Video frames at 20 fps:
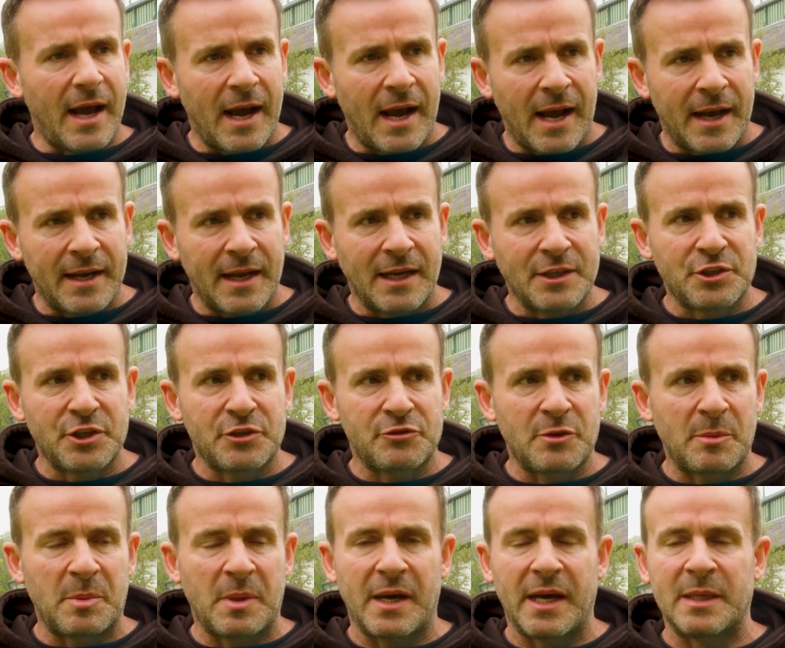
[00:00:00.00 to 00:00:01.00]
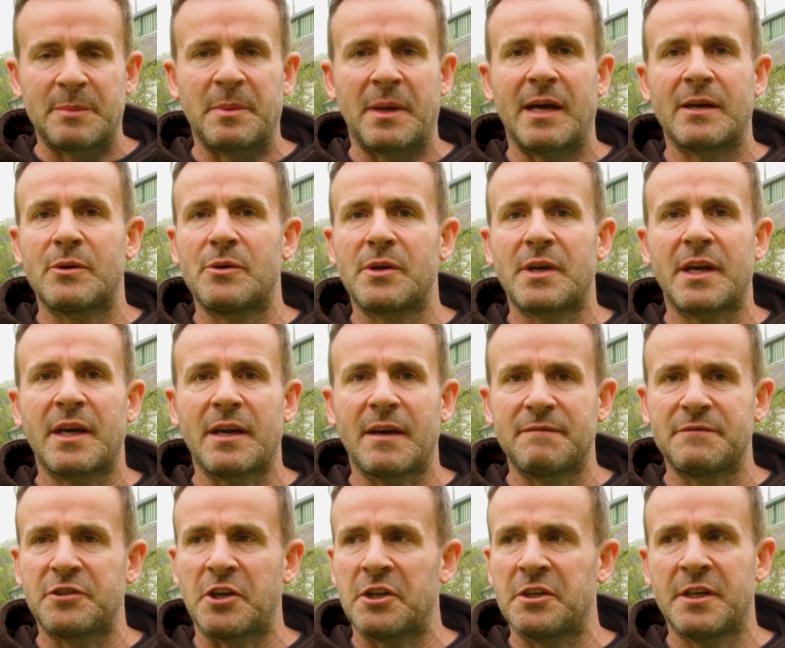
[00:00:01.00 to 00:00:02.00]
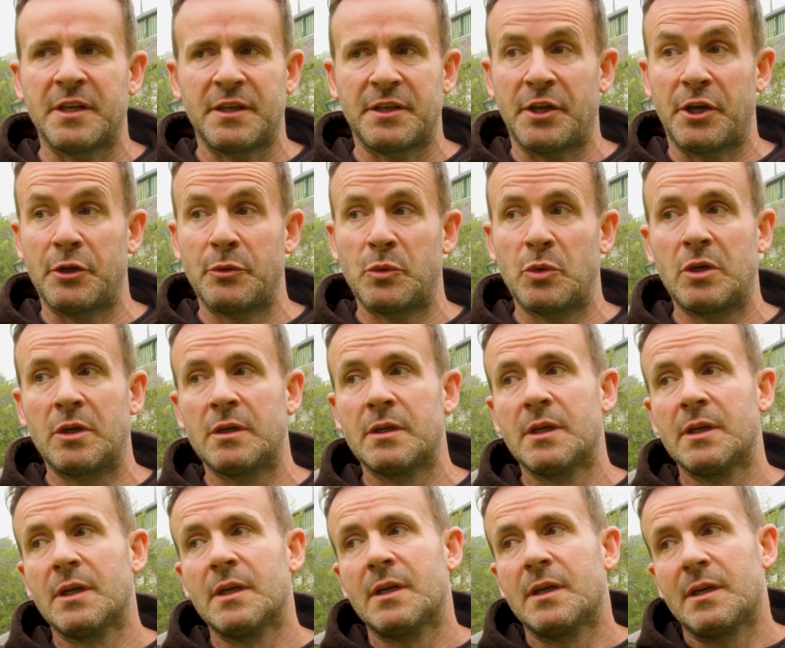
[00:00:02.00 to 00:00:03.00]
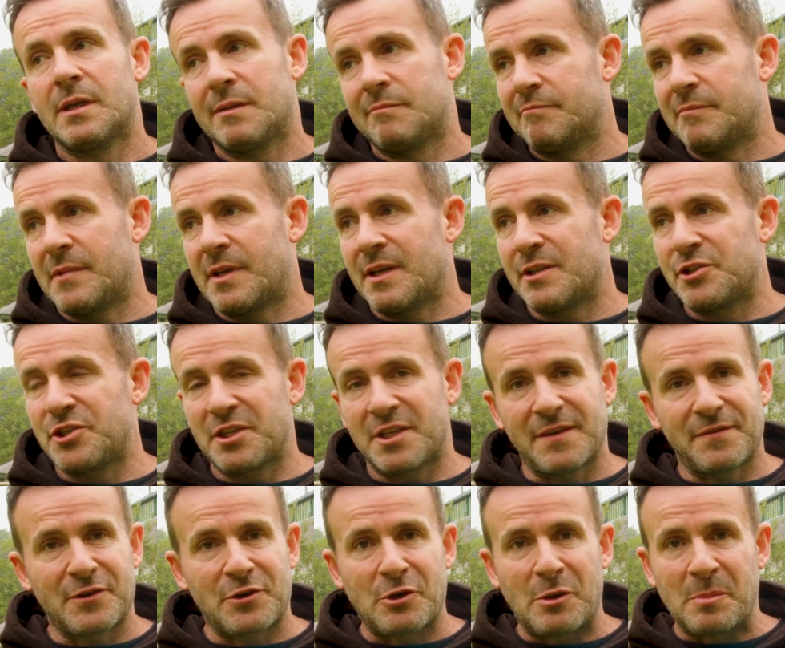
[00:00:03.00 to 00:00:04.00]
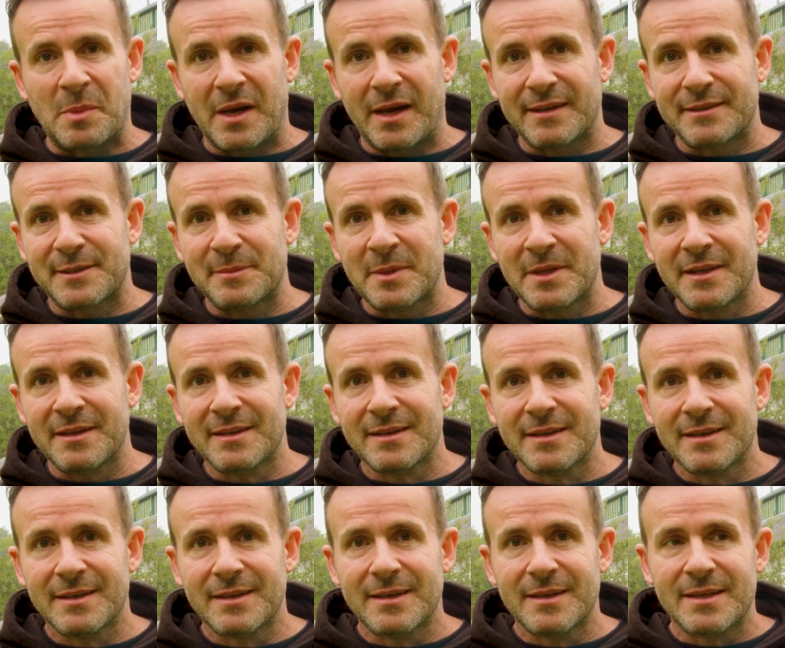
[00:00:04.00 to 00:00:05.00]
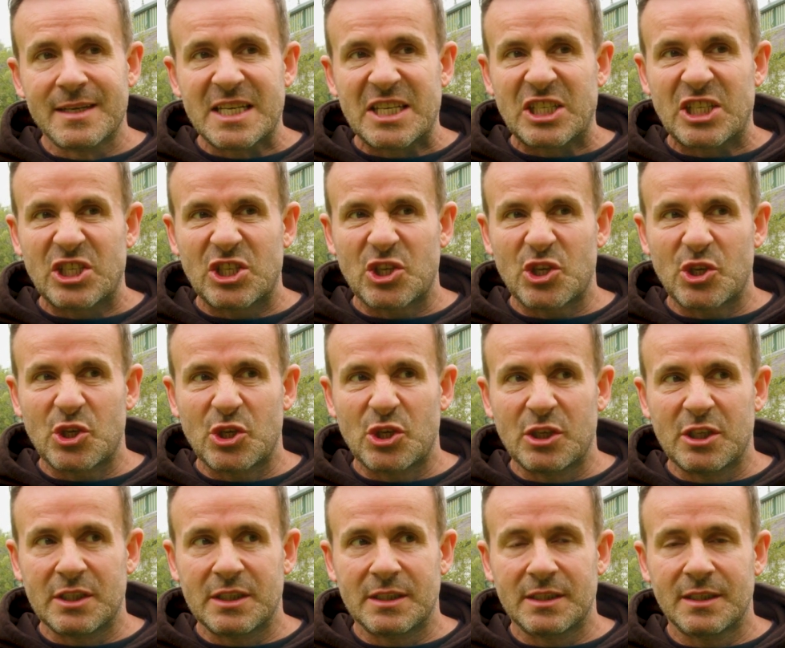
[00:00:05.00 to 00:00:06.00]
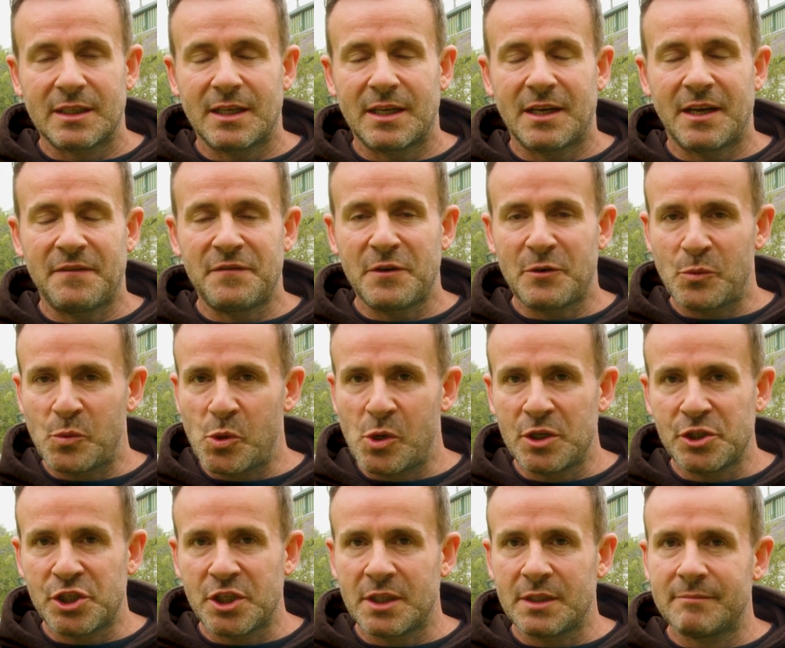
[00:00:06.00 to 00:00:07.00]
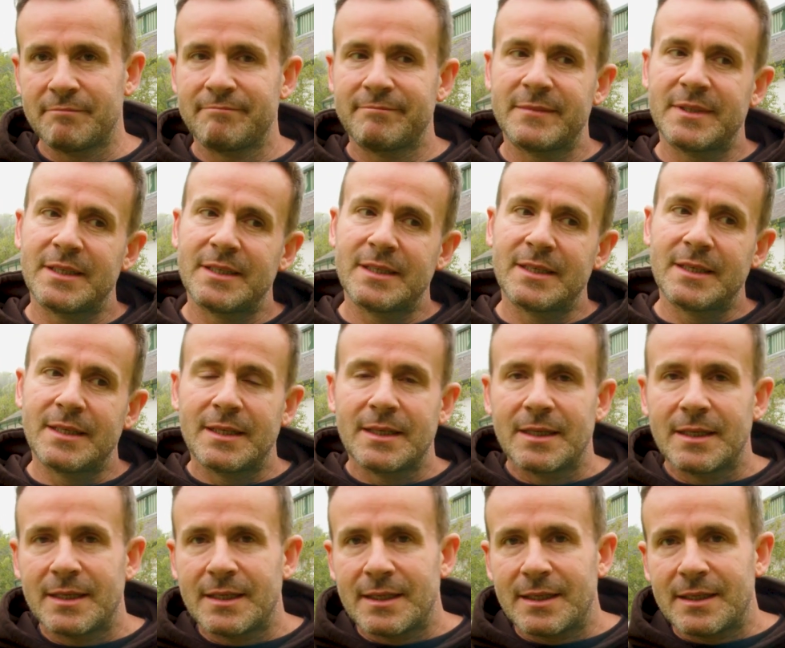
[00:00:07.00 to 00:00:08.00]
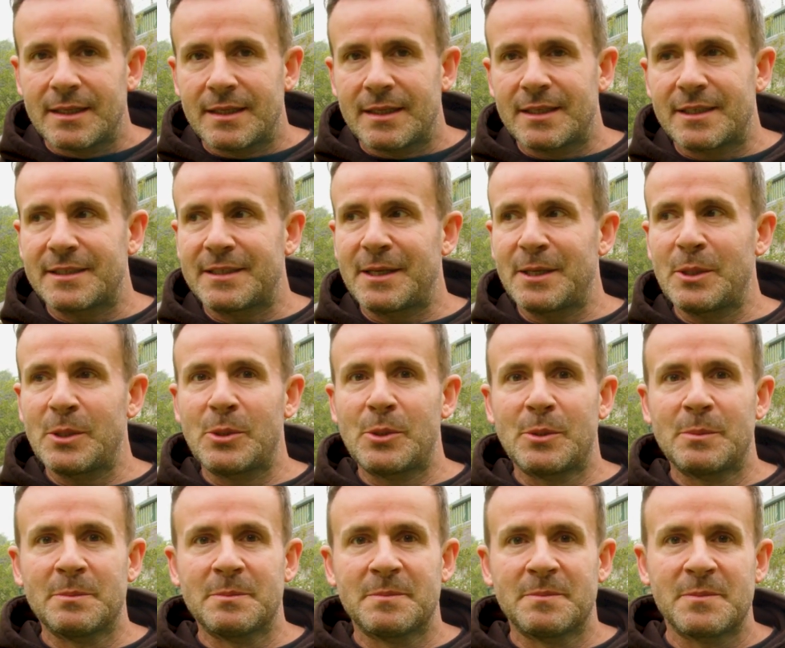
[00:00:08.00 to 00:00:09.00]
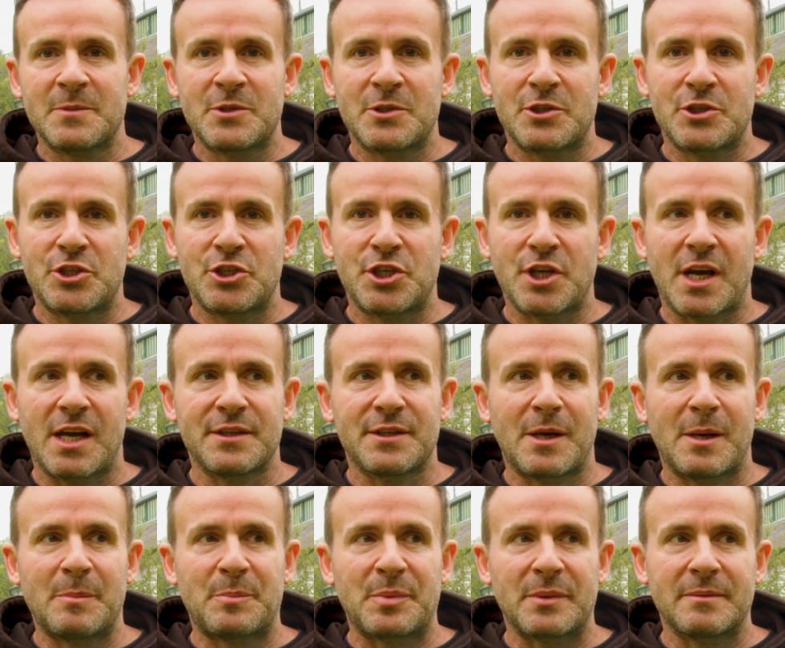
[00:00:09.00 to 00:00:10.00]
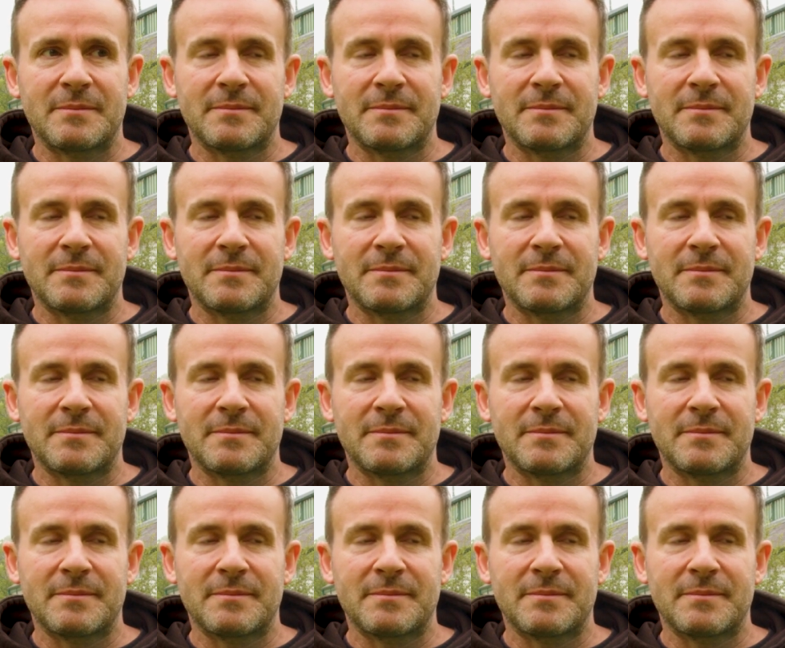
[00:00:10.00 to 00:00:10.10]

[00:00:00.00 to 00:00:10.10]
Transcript: and I just replied back, okay, I've done it, now what? And she never got back to me. So if you're watching, it's still at home, jarred up.